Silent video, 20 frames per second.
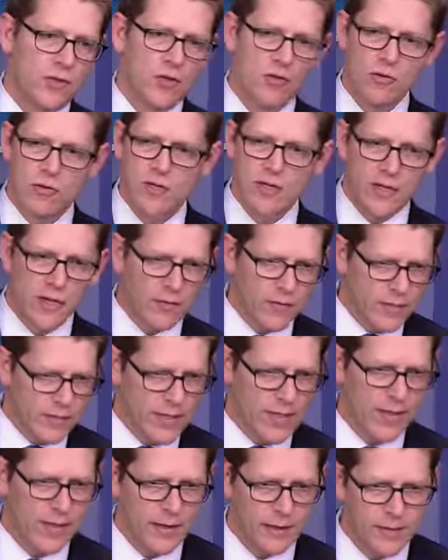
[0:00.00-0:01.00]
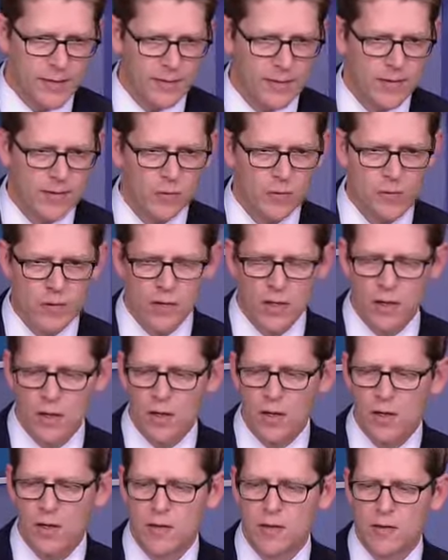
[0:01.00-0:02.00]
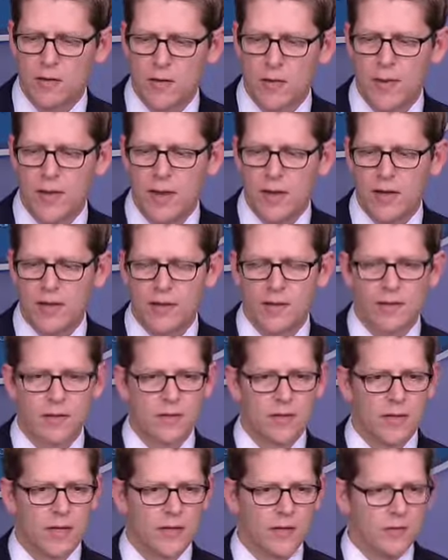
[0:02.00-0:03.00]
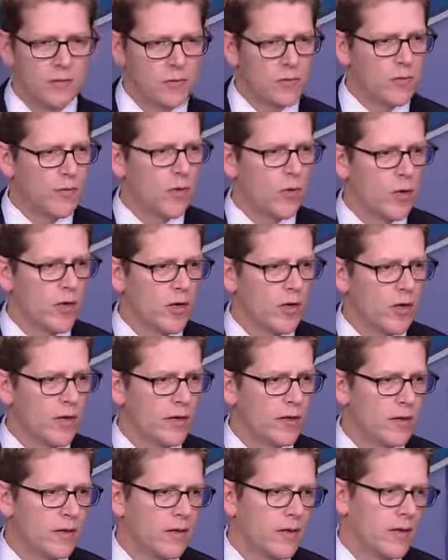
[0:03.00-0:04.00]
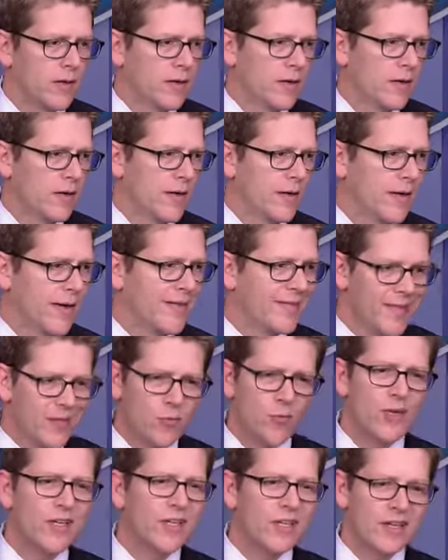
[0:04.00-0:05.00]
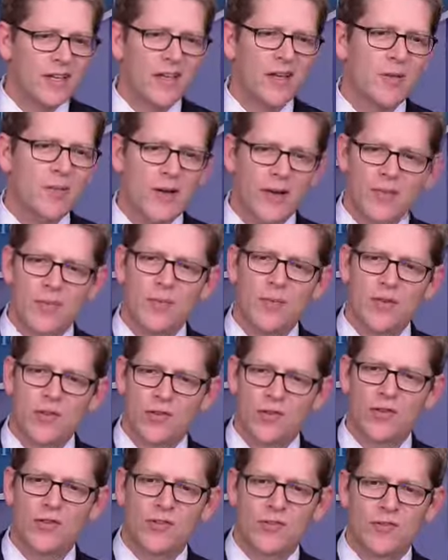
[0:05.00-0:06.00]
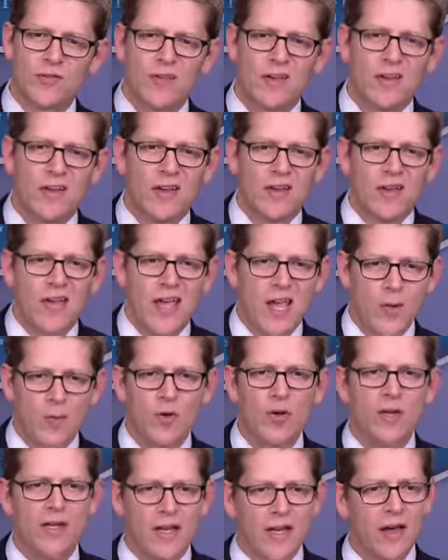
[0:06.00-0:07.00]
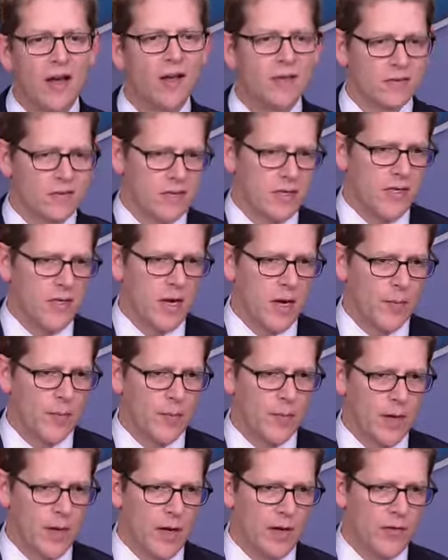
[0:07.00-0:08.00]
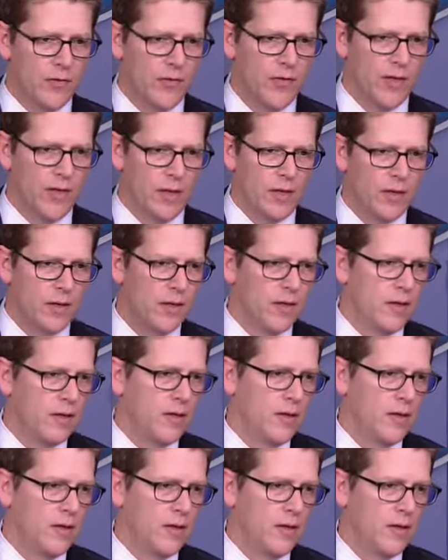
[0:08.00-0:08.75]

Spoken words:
occurring every day that we all hear about and you report on. And then we can get about the business of hammering out a compromise that,